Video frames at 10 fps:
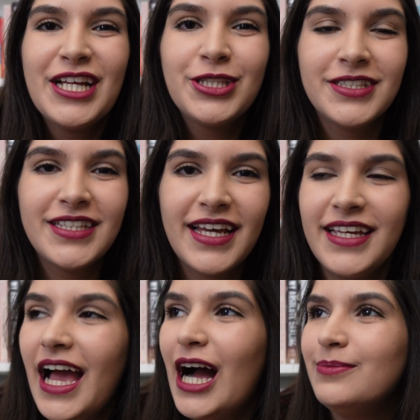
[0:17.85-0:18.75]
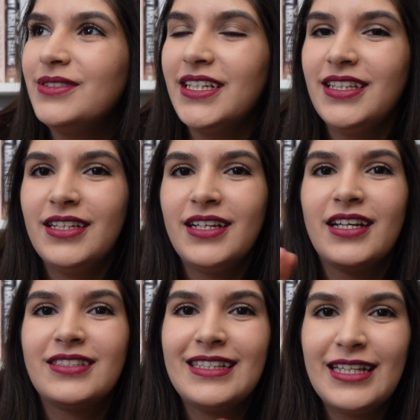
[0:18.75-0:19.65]
Today I'm taking
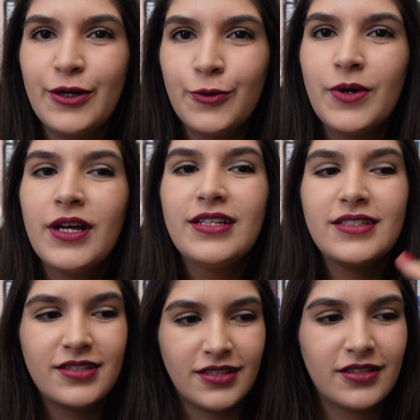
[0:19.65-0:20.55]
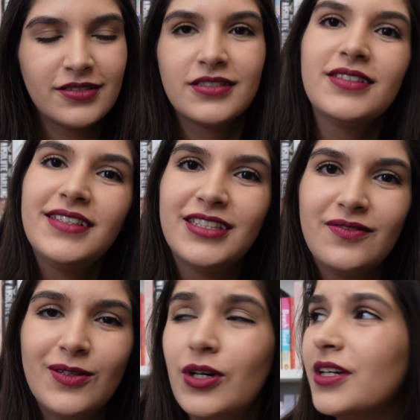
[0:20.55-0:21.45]
a slow start in this
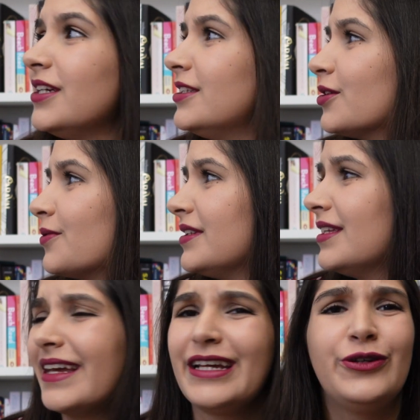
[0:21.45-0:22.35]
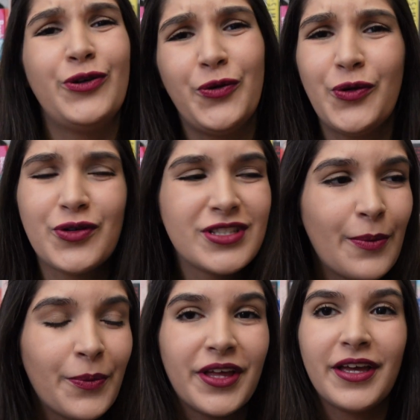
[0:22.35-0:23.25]
vlog. It's already like noon or
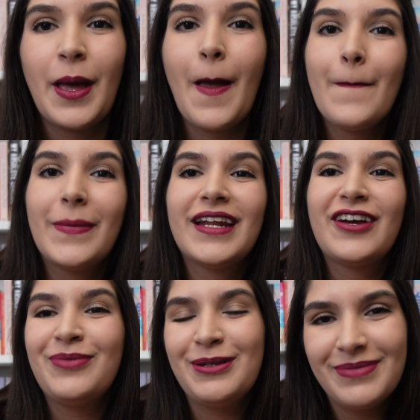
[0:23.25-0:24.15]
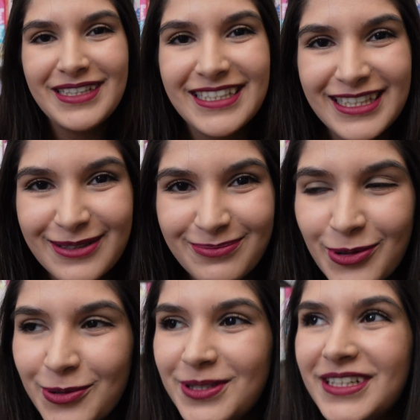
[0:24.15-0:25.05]
something, but I've been busy in the
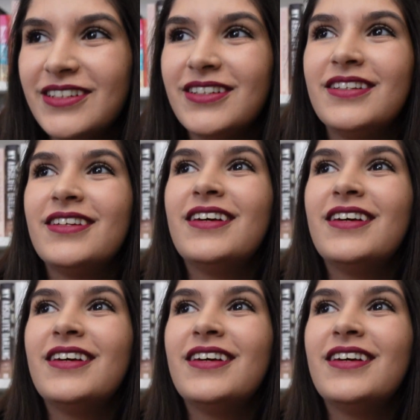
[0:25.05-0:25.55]
morning.